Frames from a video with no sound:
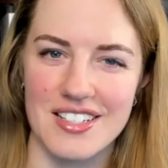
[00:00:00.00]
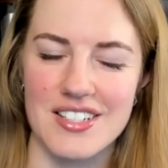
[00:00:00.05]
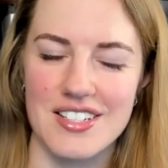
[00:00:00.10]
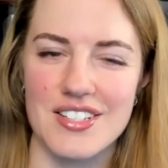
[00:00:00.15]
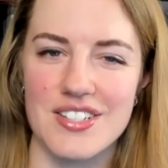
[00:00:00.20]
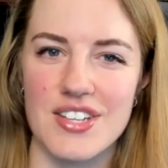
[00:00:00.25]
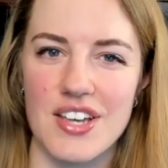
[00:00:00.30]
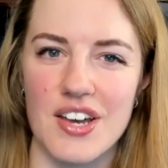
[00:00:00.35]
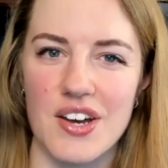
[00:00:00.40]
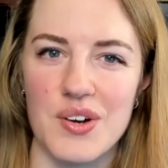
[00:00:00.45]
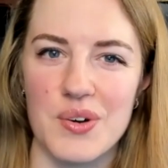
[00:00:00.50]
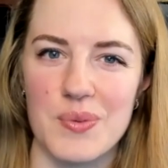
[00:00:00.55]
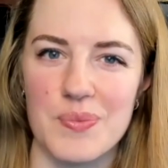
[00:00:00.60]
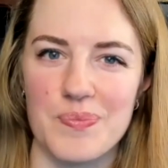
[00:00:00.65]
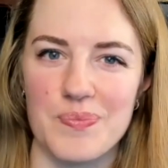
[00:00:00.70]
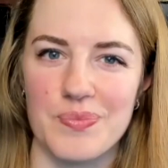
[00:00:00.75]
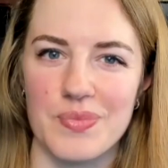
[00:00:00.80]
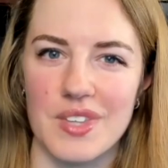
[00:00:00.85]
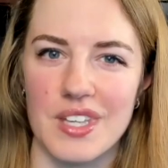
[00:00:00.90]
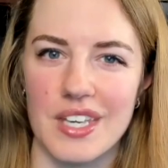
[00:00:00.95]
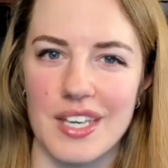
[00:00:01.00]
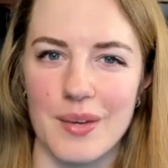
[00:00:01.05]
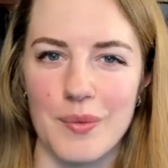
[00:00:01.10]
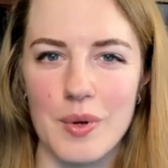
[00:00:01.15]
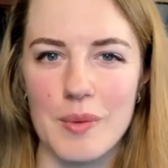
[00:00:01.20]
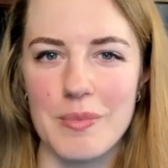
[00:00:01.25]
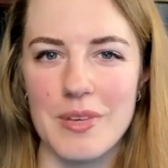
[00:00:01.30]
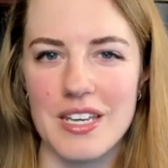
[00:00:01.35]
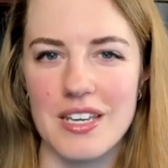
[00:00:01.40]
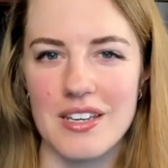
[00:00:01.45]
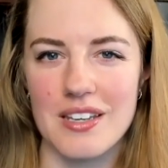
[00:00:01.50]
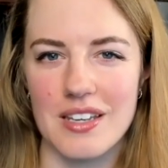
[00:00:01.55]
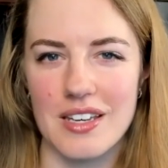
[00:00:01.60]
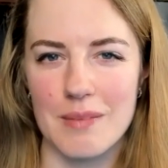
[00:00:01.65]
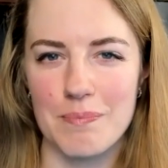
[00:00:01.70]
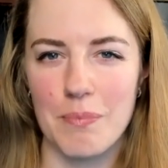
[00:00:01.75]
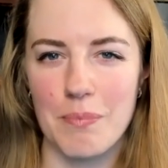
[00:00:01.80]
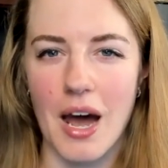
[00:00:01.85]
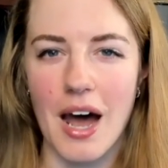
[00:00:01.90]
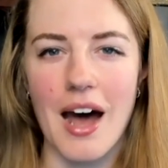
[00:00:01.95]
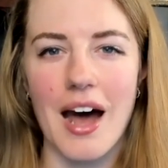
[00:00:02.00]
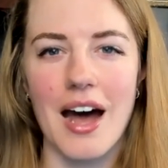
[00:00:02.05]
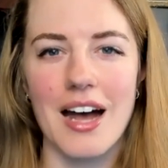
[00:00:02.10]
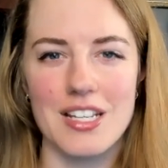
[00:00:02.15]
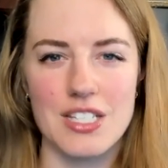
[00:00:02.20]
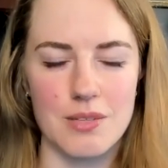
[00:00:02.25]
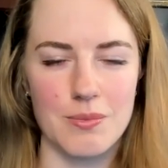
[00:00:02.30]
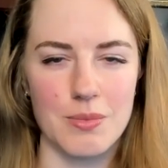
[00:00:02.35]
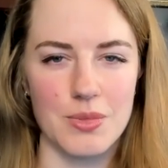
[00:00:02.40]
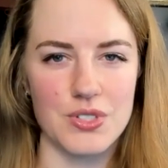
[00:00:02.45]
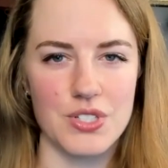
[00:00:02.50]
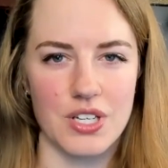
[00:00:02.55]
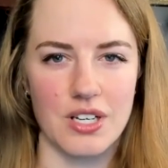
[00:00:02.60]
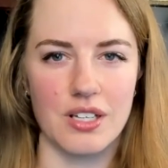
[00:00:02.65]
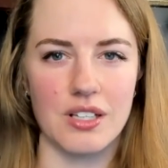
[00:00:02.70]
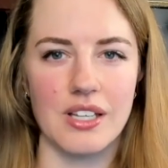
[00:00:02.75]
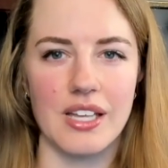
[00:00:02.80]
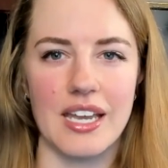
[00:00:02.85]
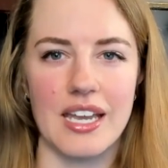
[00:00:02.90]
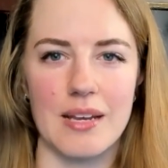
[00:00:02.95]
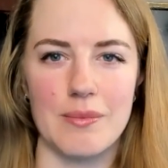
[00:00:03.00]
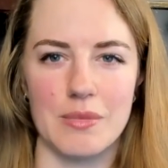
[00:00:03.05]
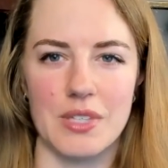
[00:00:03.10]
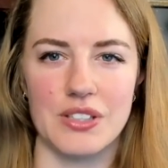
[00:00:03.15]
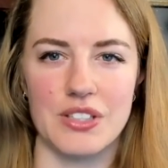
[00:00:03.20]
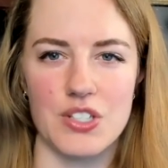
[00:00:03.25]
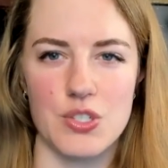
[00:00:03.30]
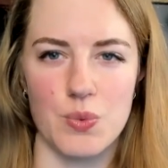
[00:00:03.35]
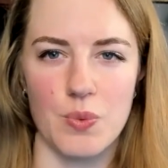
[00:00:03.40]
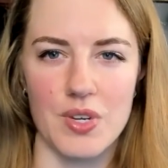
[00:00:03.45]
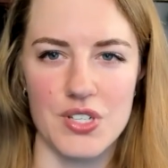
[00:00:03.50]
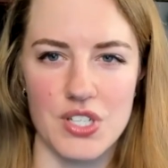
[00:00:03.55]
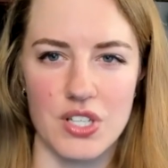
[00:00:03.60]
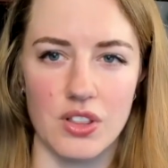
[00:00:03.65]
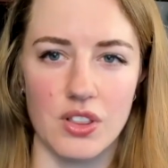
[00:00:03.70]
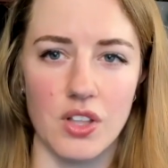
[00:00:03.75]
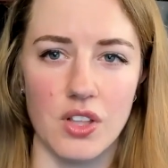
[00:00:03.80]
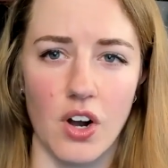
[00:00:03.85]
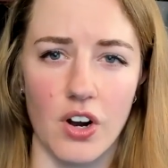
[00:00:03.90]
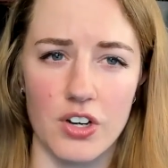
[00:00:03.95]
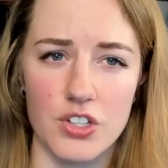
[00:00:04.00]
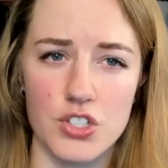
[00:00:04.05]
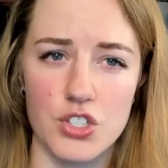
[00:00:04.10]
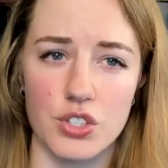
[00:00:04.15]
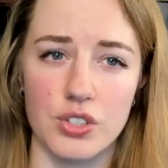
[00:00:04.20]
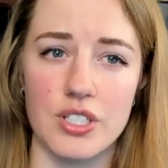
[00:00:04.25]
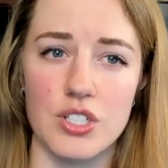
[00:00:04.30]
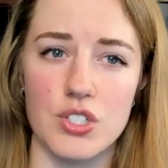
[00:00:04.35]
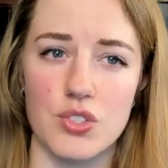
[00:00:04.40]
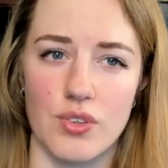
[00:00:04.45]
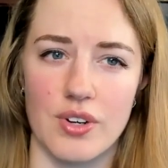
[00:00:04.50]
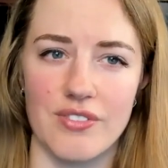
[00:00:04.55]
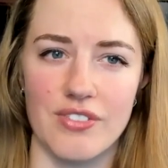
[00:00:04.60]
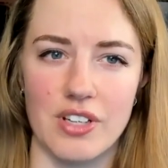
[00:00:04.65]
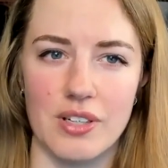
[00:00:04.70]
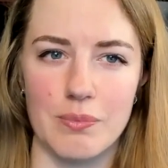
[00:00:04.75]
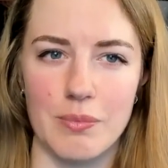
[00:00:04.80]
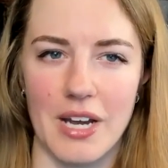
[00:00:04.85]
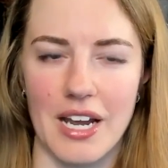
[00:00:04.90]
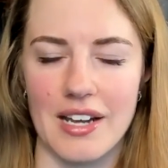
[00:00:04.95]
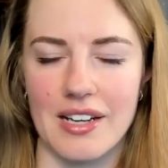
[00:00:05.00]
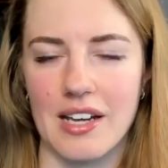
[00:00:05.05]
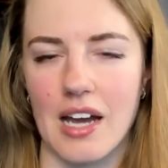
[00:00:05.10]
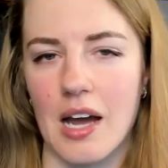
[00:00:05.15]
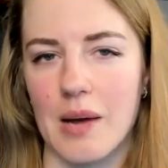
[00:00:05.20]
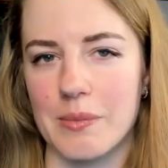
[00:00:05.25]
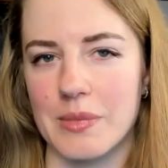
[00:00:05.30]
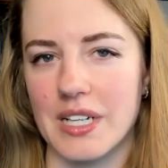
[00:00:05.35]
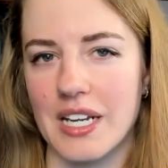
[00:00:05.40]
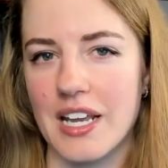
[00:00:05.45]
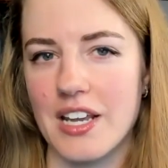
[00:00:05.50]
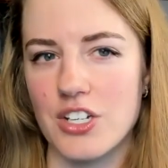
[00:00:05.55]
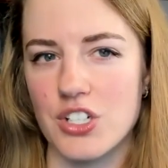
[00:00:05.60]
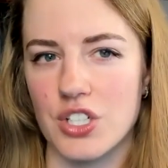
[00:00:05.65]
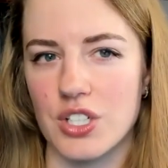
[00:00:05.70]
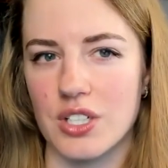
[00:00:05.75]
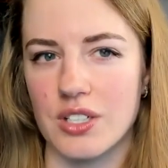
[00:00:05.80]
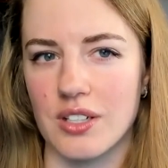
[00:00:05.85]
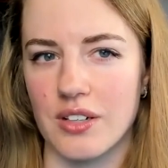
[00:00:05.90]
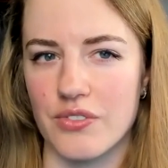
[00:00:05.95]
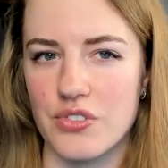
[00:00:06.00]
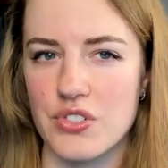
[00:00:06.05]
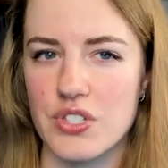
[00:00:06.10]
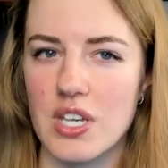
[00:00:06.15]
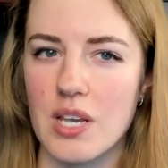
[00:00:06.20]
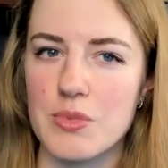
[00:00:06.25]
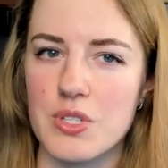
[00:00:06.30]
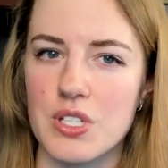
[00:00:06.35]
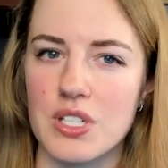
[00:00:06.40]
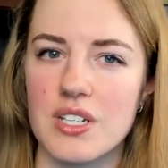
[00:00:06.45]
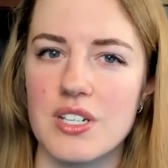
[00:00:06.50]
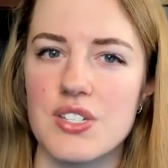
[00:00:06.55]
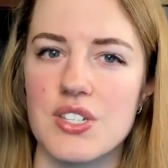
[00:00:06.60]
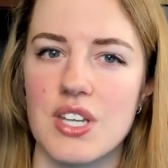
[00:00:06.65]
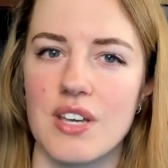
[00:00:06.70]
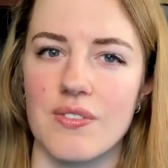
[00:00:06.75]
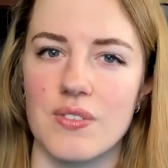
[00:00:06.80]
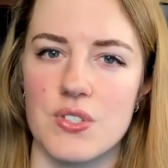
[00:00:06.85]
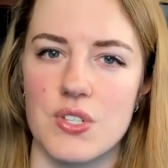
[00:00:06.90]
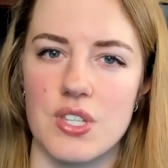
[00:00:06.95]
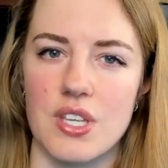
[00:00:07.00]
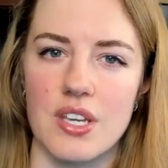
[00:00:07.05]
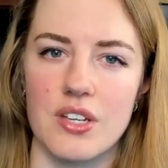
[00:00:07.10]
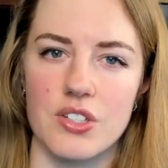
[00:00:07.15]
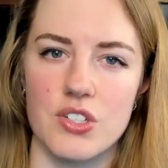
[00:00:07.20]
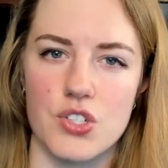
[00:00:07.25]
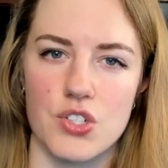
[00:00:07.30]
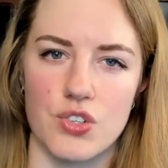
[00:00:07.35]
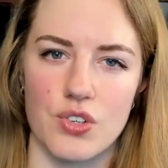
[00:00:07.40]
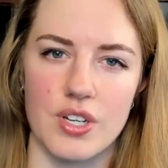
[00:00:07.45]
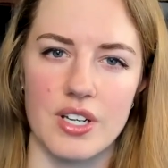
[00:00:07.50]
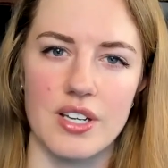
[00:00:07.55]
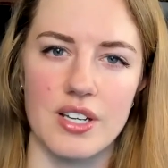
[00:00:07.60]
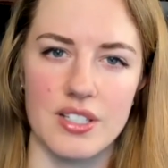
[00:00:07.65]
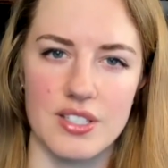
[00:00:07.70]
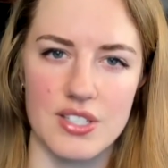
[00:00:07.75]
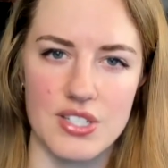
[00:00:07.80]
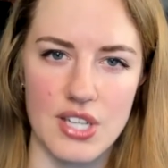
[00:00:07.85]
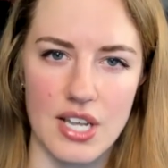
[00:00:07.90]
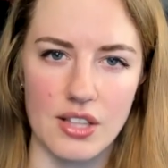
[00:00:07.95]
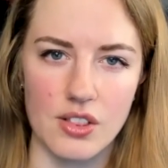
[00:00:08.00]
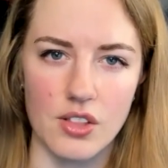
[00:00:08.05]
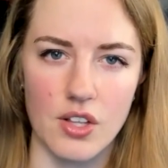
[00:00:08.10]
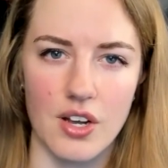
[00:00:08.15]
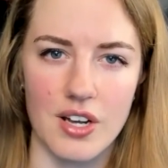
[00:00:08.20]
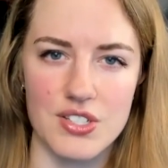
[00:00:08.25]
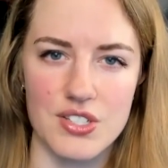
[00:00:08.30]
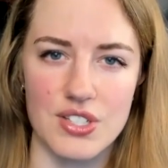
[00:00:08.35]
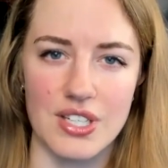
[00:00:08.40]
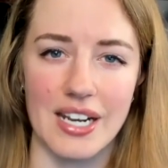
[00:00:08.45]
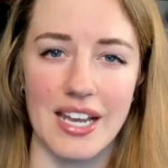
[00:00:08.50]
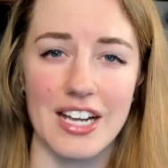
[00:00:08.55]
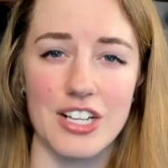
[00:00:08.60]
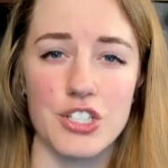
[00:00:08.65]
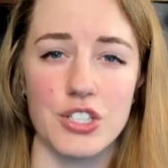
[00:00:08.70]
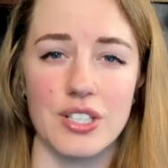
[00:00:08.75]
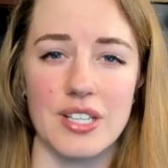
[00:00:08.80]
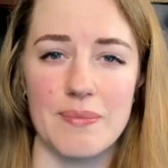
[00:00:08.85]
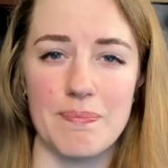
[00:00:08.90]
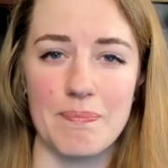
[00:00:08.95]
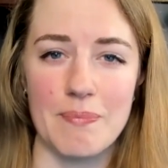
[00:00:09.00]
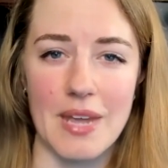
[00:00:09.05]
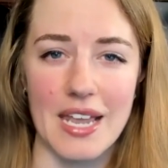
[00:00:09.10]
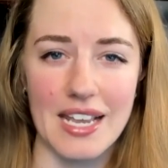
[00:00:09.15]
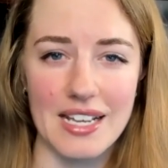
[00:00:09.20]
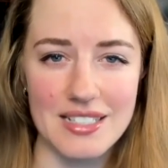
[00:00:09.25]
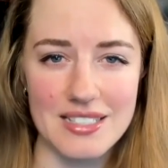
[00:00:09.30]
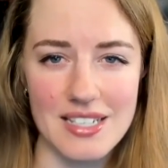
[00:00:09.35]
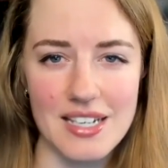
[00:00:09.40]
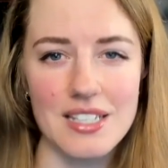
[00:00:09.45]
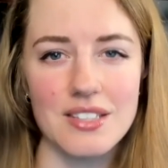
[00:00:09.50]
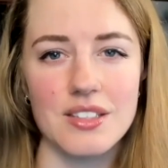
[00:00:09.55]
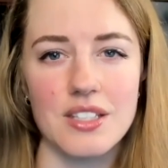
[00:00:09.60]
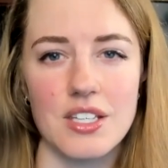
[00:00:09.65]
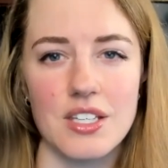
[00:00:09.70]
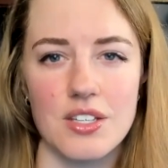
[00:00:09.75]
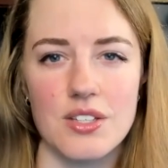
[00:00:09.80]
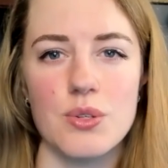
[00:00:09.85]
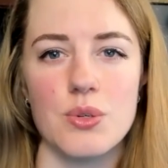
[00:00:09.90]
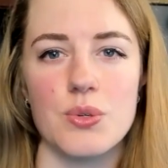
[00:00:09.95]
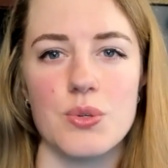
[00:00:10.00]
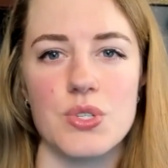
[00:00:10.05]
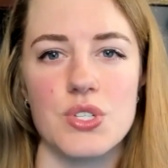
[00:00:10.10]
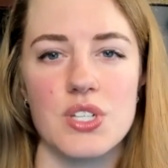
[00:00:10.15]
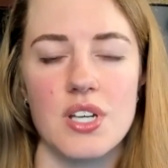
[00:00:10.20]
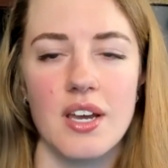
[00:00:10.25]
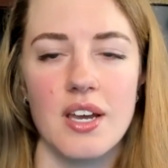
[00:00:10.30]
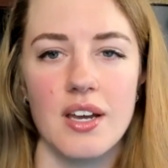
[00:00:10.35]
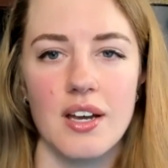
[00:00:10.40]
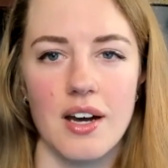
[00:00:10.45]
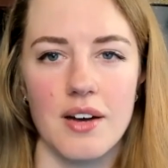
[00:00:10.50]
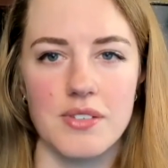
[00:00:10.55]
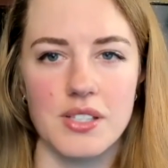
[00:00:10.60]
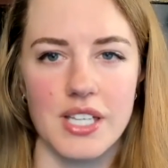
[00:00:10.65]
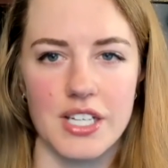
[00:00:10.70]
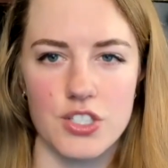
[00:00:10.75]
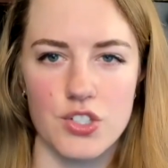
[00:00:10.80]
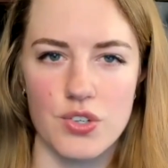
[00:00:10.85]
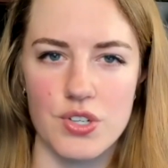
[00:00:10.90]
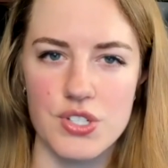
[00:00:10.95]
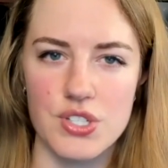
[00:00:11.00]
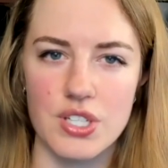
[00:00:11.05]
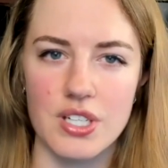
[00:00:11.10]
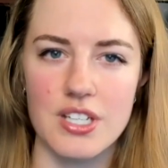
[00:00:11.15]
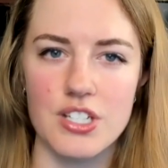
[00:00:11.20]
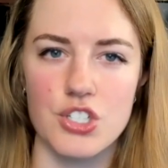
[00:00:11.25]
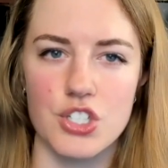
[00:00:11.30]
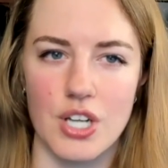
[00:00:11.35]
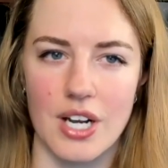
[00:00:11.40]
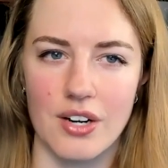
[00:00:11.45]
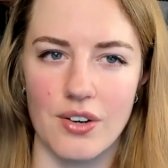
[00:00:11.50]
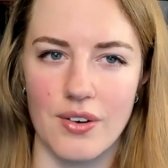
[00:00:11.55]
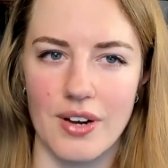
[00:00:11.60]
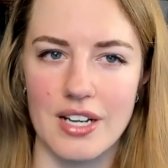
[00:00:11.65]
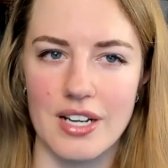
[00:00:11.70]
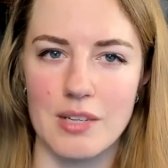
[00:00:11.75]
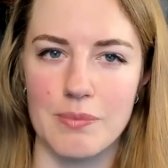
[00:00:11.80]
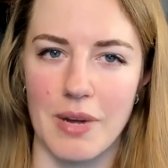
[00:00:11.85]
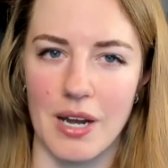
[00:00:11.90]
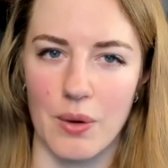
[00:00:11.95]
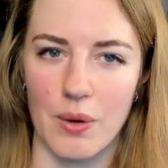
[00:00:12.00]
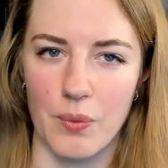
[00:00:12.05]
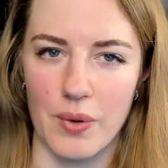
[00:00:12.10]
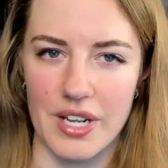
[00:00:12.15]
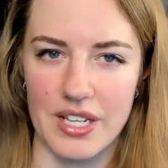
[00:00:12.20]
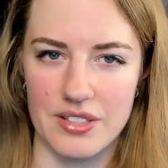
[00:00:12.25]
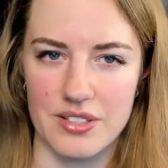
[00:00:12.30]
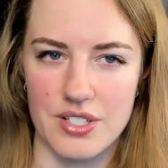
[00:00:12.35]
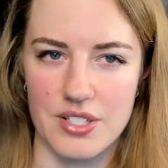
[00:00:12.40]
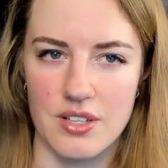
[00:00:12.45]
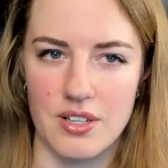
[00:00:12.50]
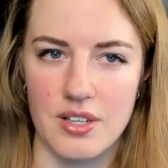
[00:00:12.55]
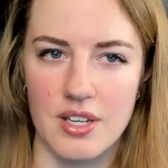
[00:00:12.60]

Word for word: So it would be impossible to claim that this wasn't largely driven by a combination of subsidies given to the industry and state laws that actually mandate the use of electricity generated by wind.